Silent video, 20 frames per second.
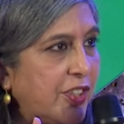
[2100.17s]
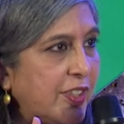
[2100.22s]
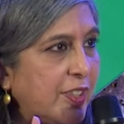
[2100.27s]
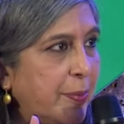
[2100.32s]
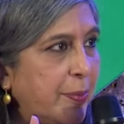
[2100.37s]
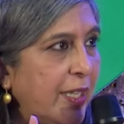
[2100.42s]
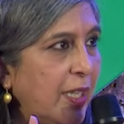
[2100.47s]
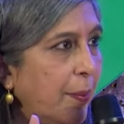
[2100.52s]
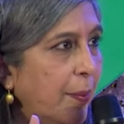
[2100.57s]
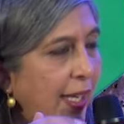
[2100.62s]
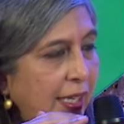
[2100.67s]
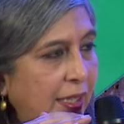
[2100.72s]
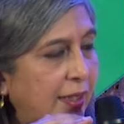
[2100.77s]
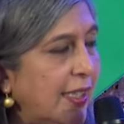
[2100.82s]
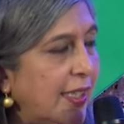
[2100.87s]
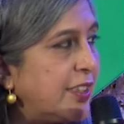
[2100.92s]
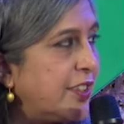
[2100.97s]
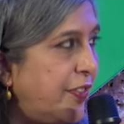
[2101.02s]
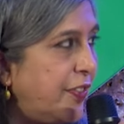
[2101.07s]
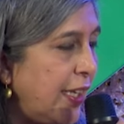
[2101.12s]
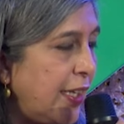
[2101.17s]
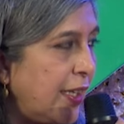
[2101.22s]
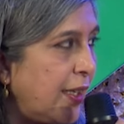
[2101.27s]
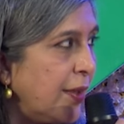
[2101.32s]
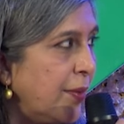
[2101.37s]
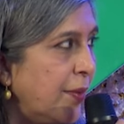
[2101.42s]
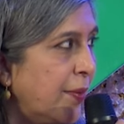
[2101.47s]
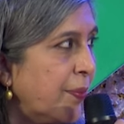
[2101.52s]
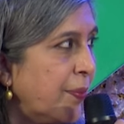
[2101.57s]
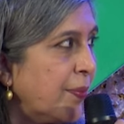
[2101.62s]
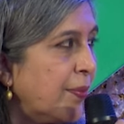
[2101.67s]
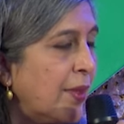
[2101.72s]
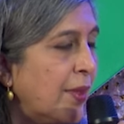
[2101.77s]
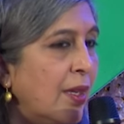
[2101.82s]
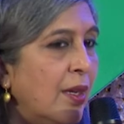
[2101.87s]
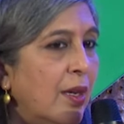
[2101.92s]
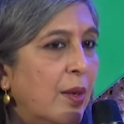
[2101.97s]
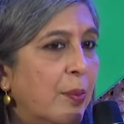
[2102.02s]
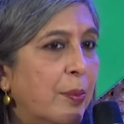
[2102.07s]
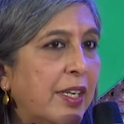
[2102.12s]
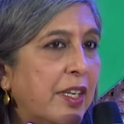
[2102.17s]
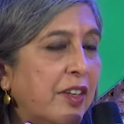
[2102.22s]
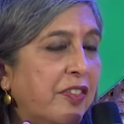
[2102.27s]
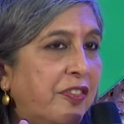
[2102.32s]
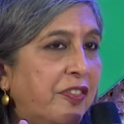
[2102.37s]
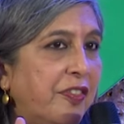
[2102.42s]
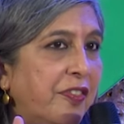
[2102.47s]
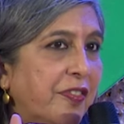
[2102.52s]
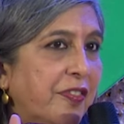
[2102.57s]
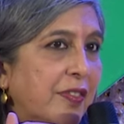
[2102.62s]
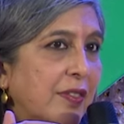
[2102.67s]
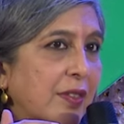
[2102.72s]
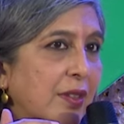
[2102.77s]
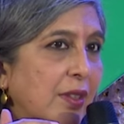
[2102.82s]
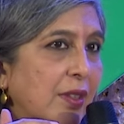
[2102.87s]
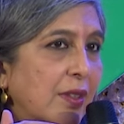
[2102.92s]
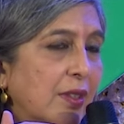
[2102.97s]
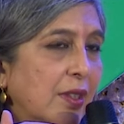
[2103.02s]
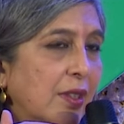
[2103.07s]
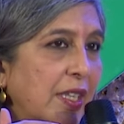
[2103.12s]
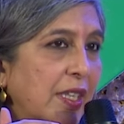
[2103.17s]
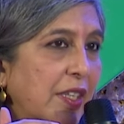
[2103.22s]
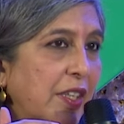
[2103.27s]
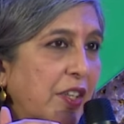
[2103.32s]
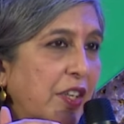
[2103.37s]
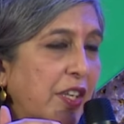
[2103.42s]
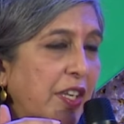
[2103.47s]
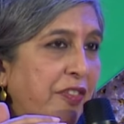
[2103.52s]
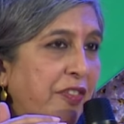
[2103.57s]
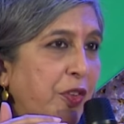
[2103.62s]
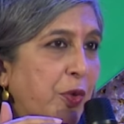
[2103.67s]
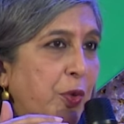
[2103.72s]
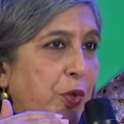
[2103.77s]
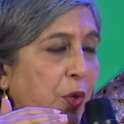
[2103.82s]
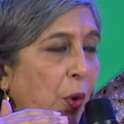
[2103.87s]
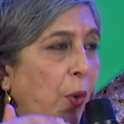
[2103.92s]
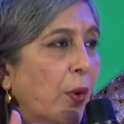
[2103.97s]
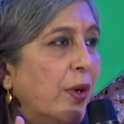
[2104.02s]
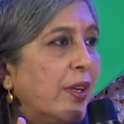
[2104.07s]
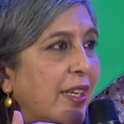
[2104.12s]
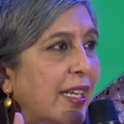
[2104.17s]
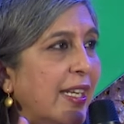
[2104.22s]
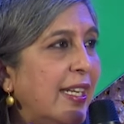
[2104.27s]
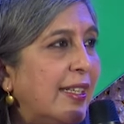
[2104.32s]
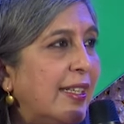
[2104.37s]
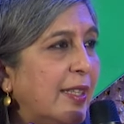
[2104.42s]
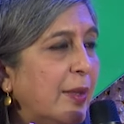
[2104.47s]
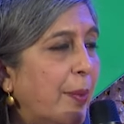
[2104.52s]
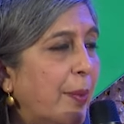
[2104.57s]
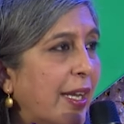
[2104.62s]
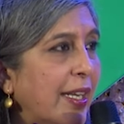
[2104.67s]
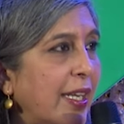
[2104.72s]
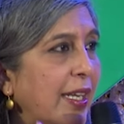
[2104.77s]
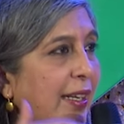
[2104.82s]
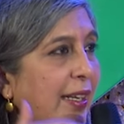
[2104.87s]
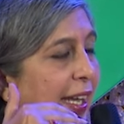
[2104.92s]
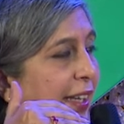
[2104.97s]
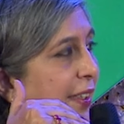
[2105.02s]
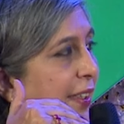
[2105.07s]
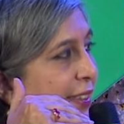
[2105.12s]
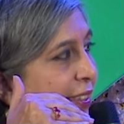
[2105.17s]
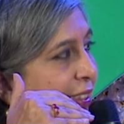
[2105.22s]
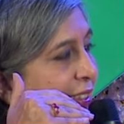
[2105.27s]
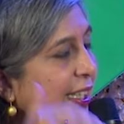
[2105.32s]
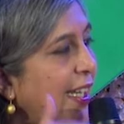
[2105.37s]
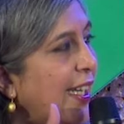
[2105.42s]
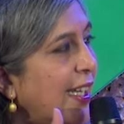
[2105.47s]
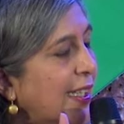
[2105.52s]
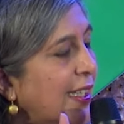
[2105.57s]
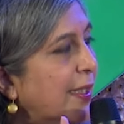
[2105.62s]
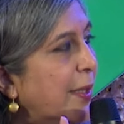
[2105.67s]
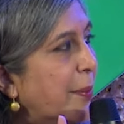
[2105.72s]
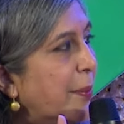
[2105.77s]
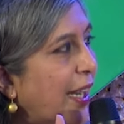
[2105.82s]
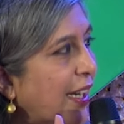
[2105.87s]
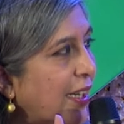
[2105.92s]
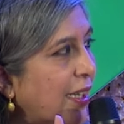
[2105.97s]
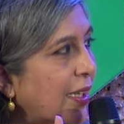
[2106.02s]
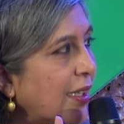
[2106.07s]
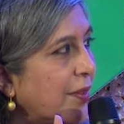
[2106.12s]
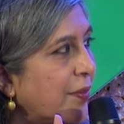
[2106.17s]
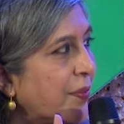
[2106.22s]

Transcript: been met, that's fine. But if, if you don't need the money, let it stay in the market.